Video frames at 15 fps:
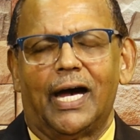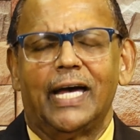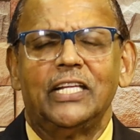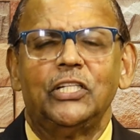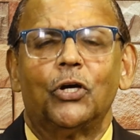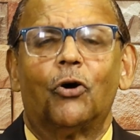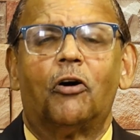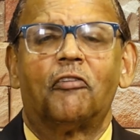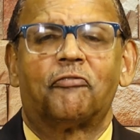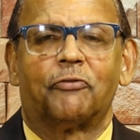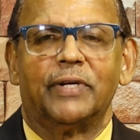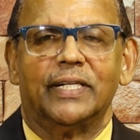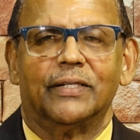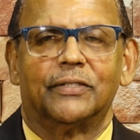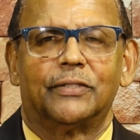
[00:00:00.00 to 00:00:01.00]
and your
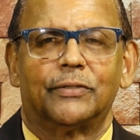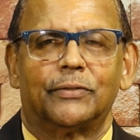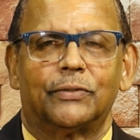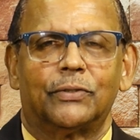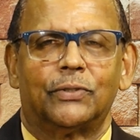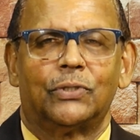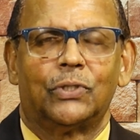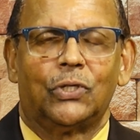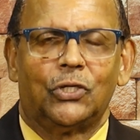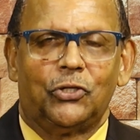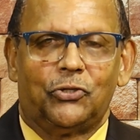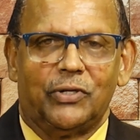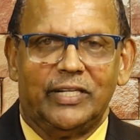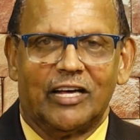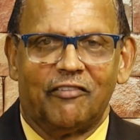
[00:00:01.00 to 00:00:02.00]
offering
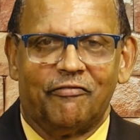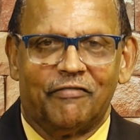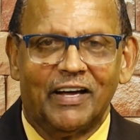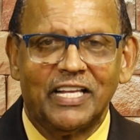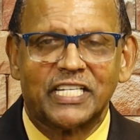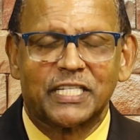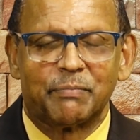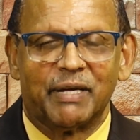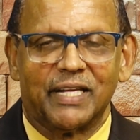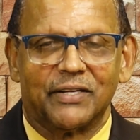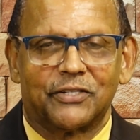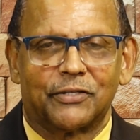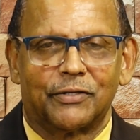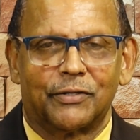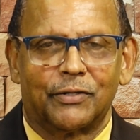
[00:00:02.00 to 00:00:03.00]
to the
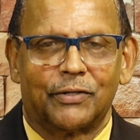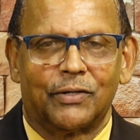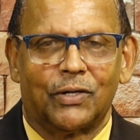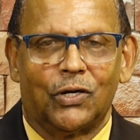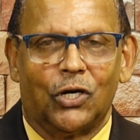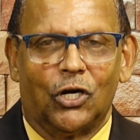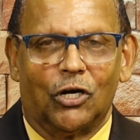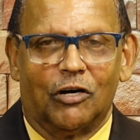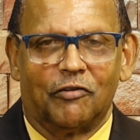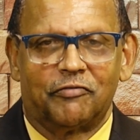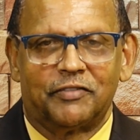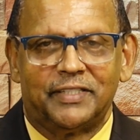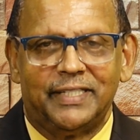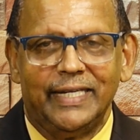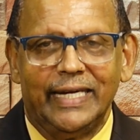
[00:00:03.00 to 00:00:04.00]
advancement
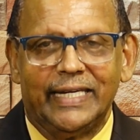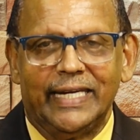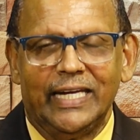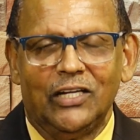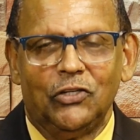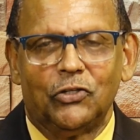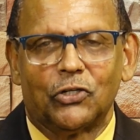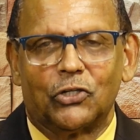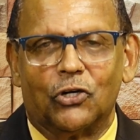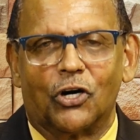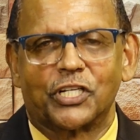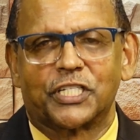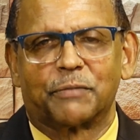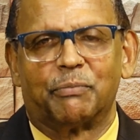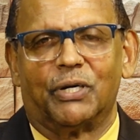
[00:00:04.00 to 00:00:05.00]
of taking the
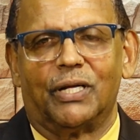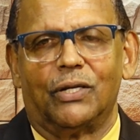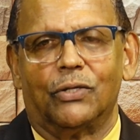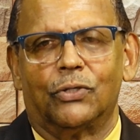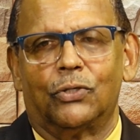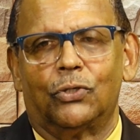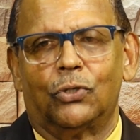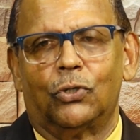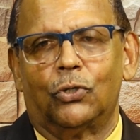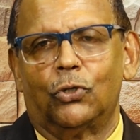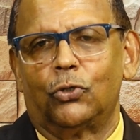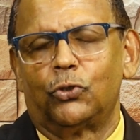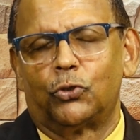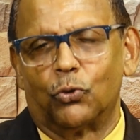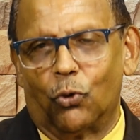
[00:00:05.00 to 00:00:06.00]
gospel
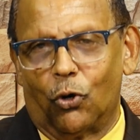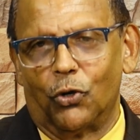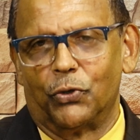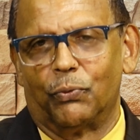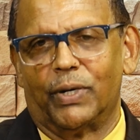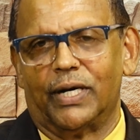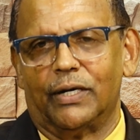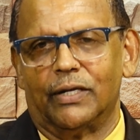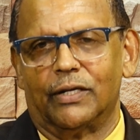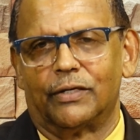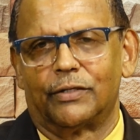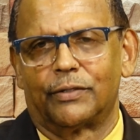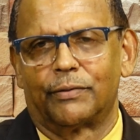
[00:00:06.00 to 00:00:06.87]
to all the world.